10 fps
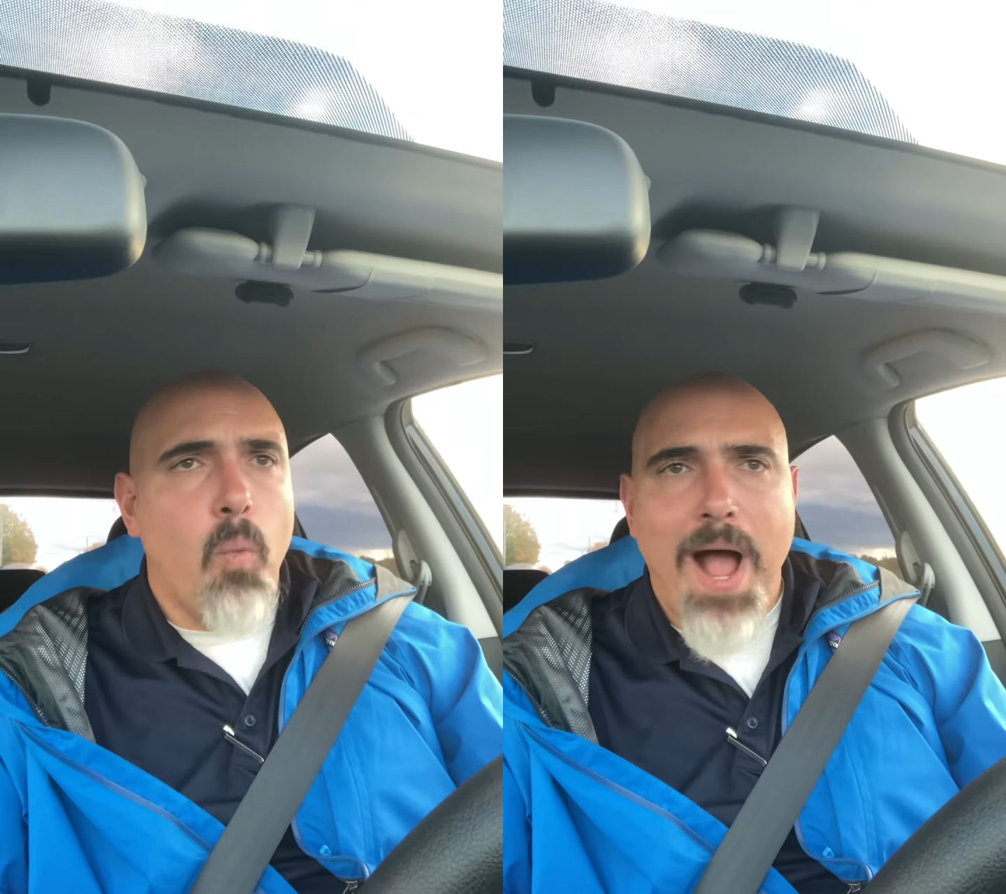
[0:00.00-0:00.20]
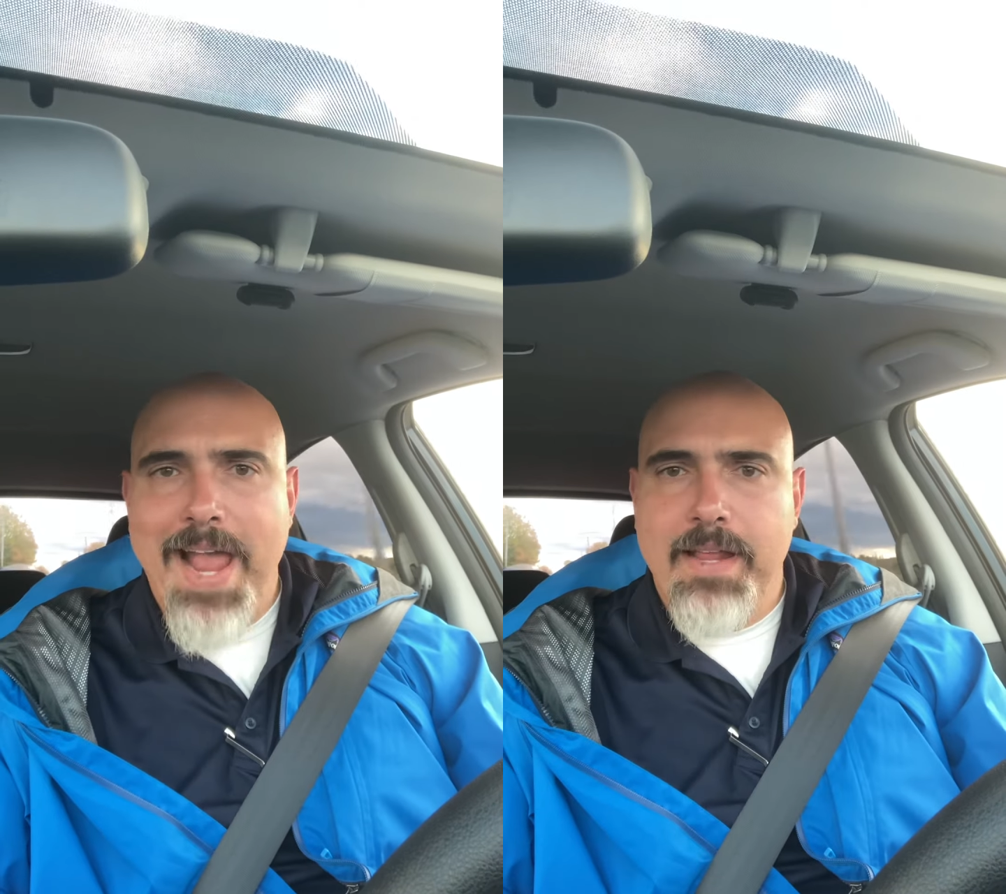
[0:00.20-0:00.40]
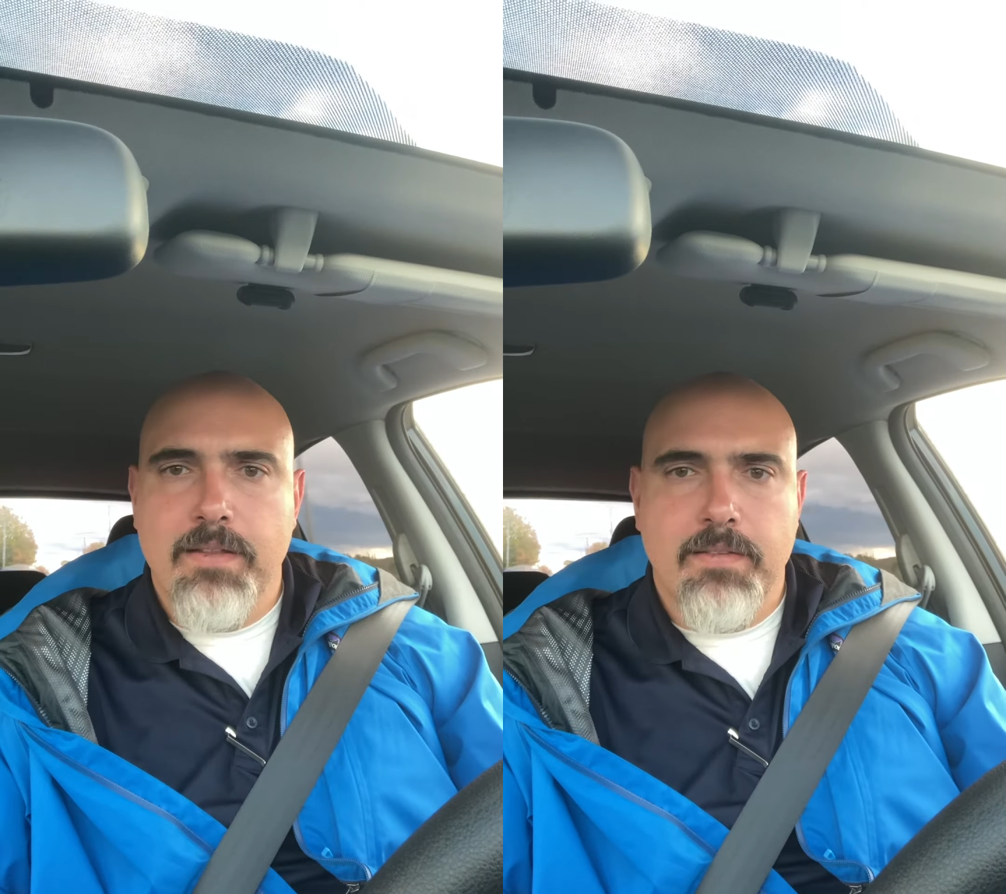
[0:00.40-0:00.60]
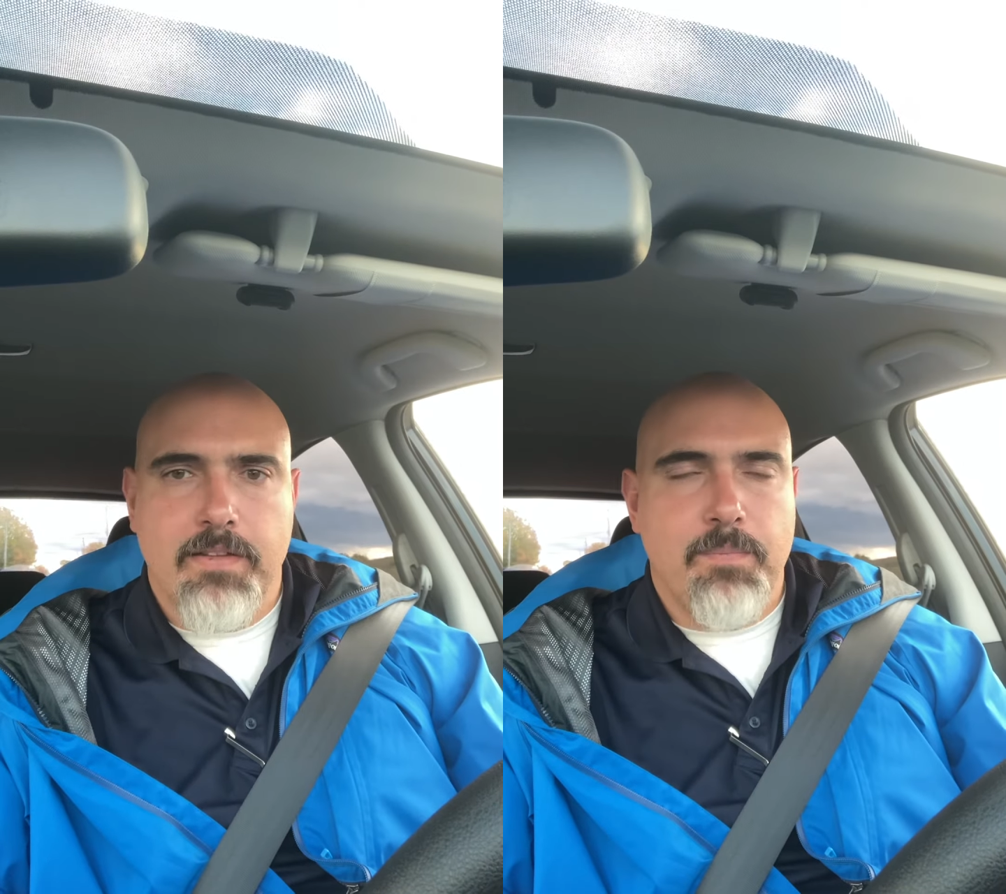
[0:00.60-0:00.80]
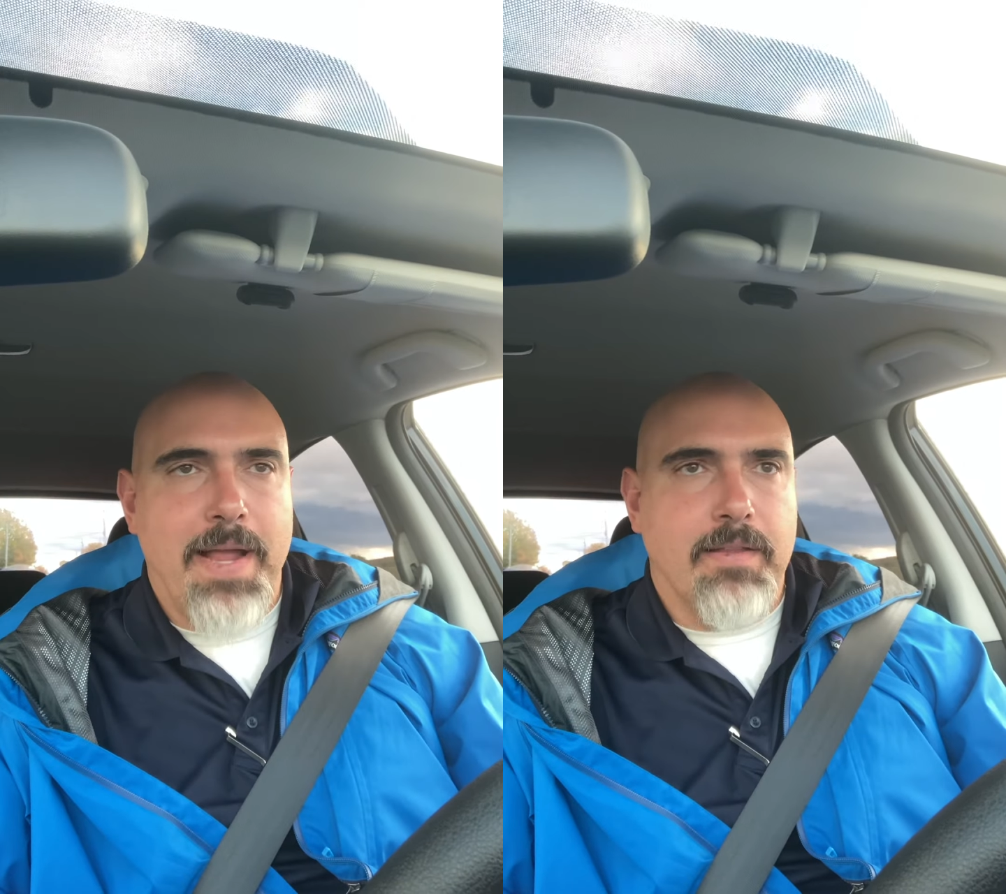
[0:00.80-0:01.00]
why it is
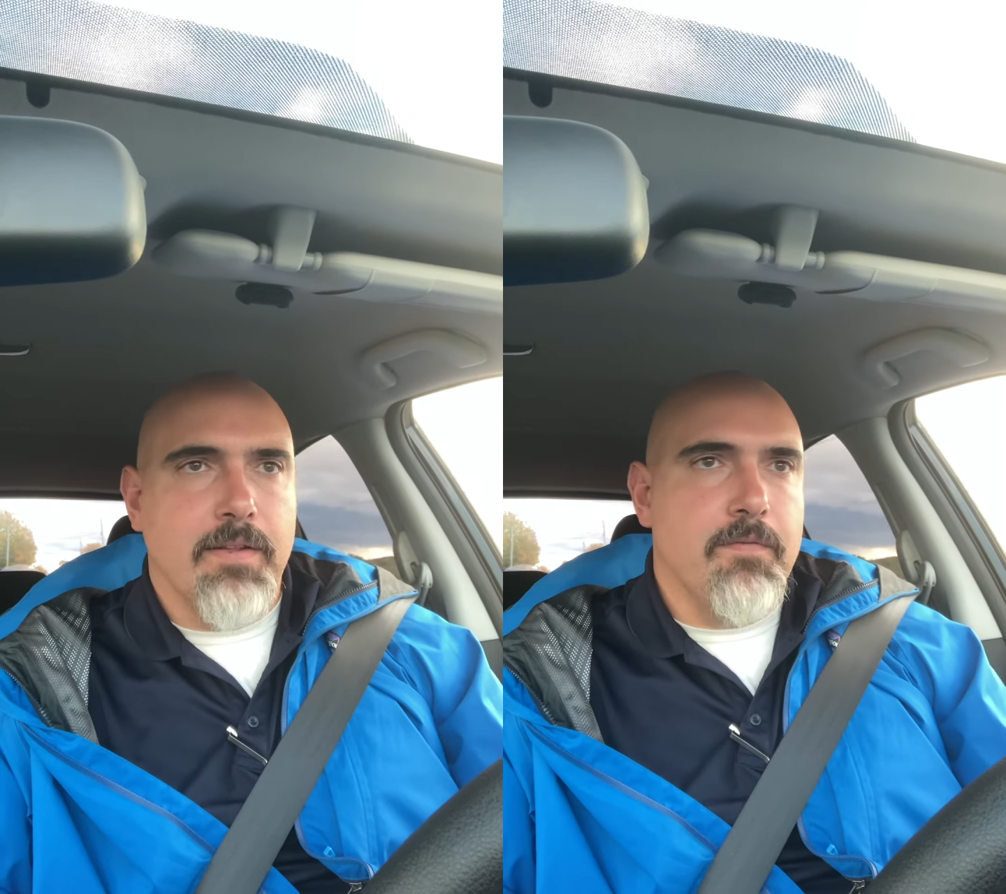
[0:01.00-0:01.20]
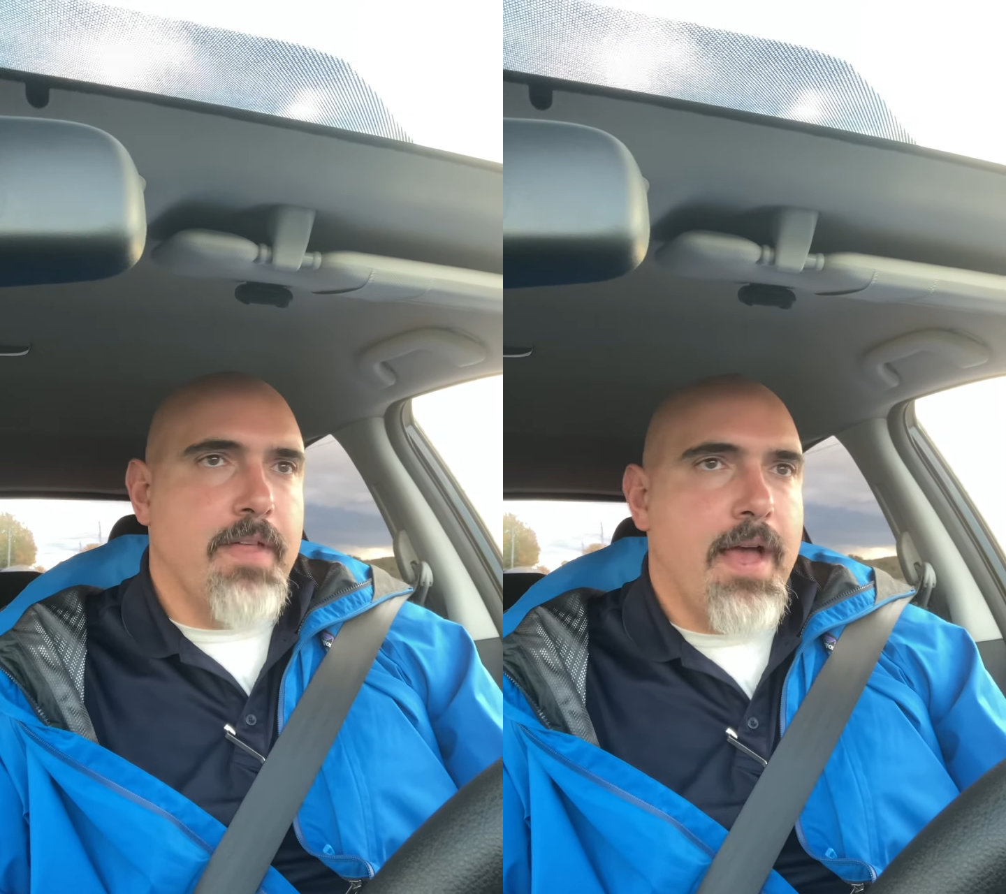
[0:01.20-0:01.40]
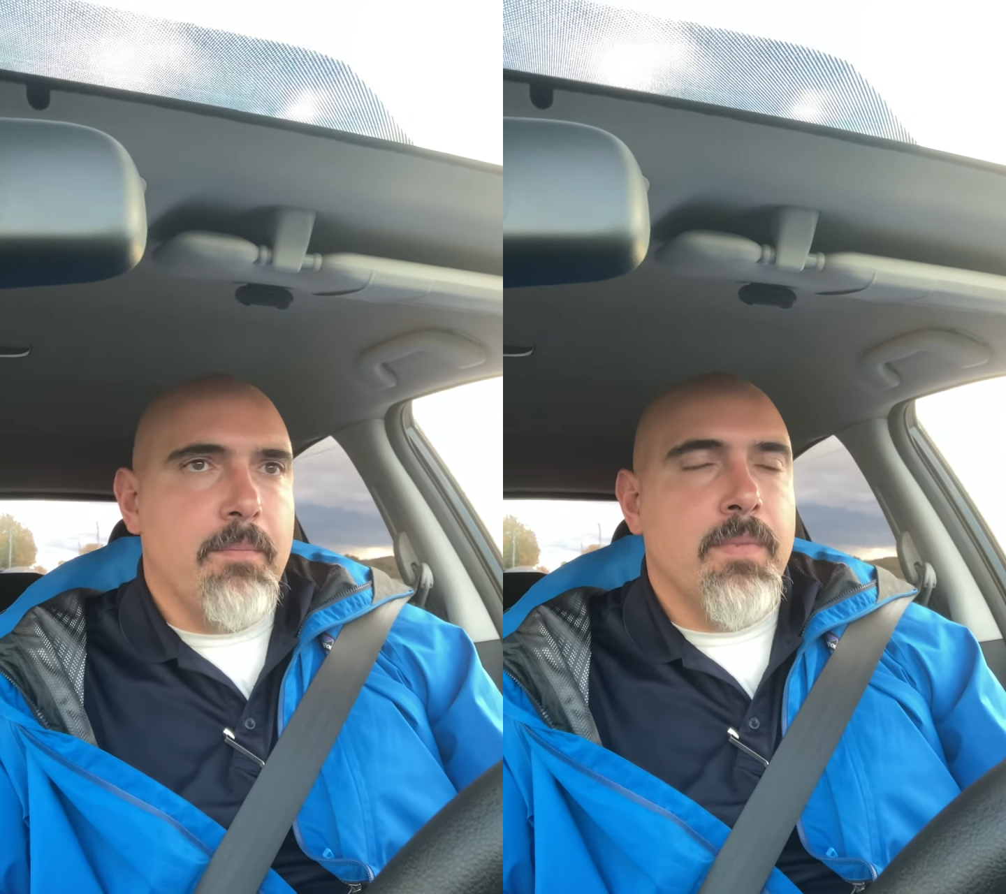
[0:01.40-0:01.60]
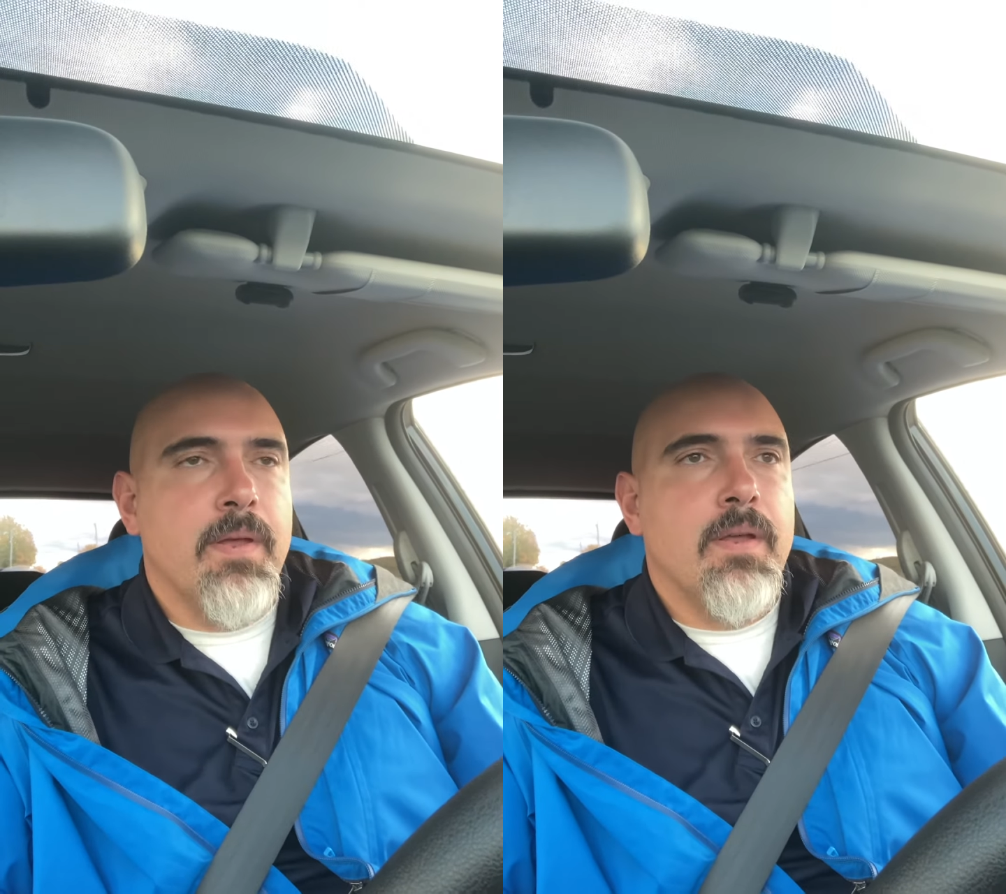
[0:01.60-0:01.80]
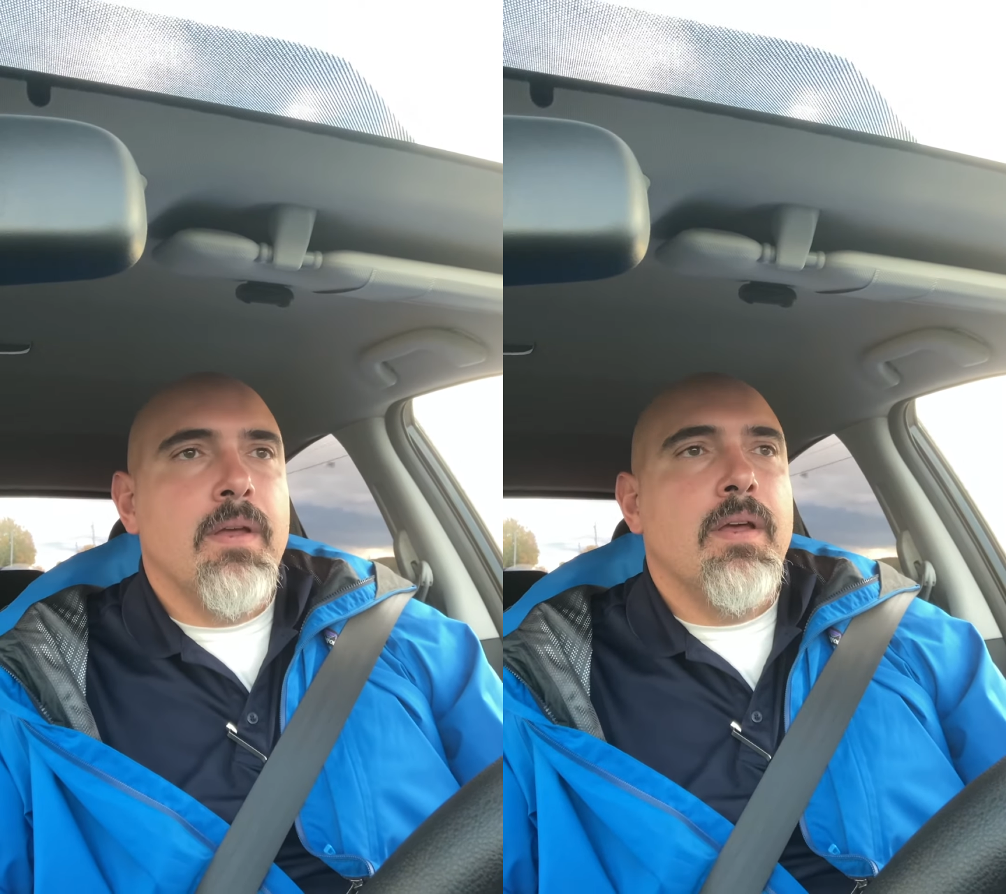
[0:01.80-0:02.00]
expected of
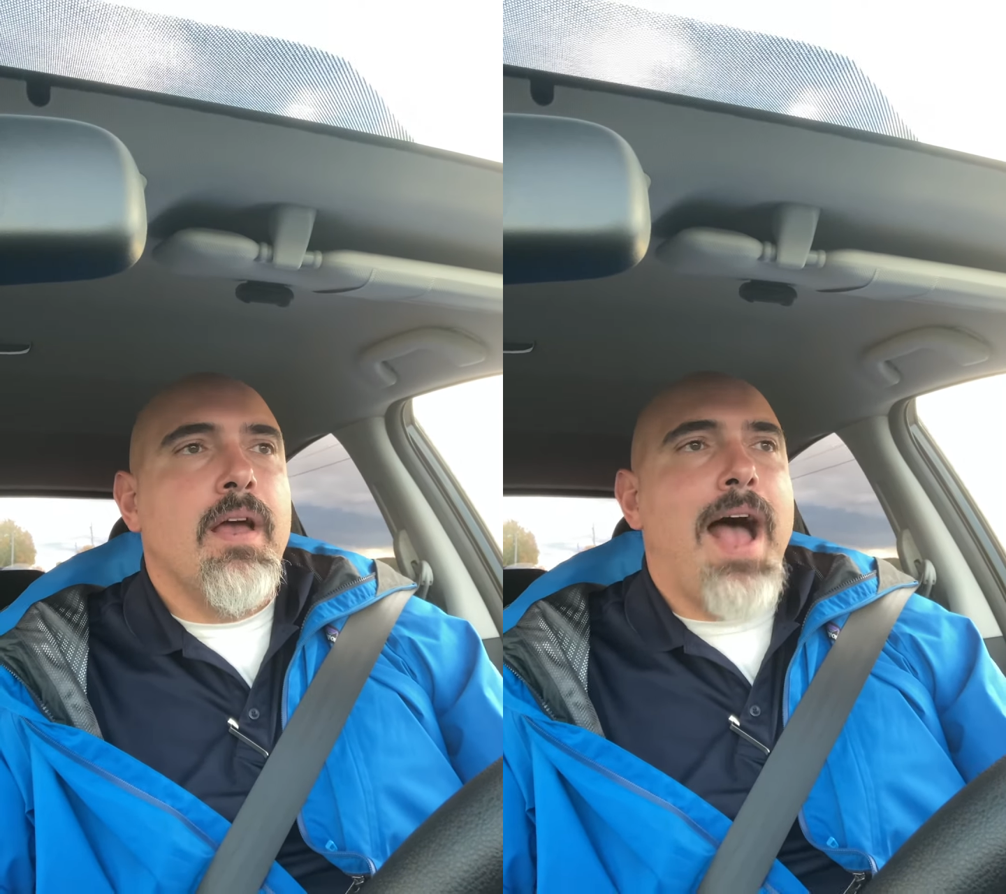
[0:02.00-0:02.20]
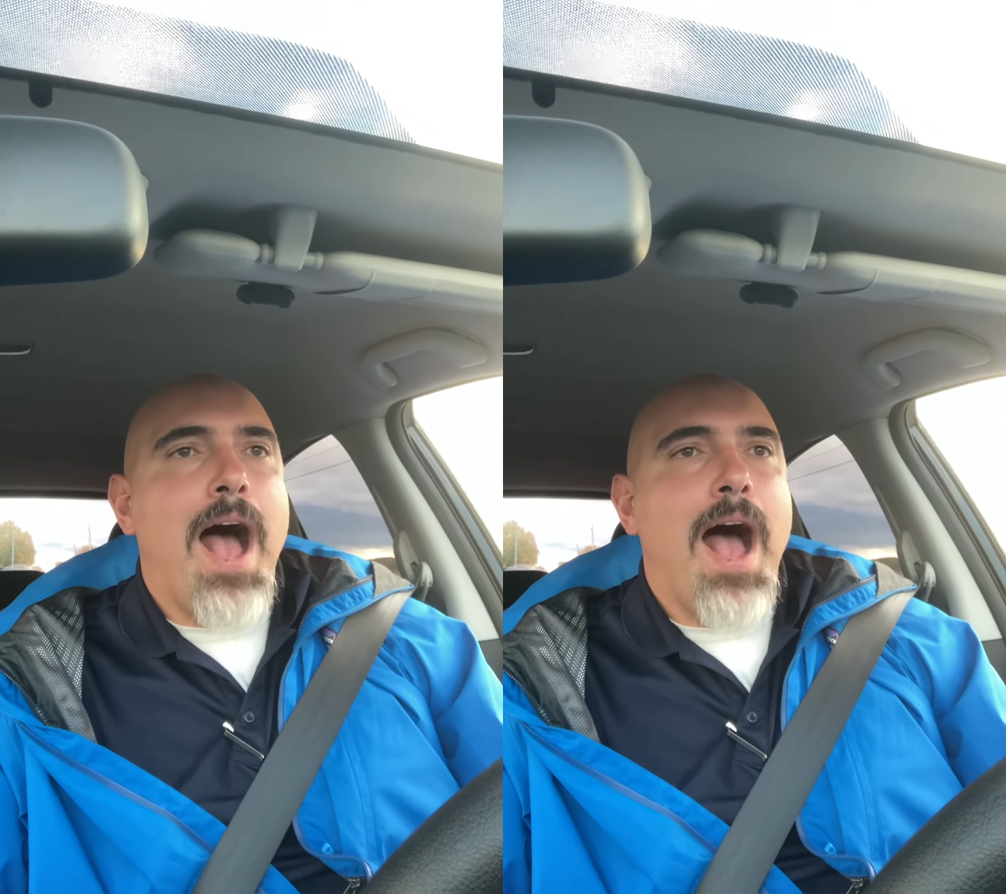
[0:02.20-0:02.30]
them,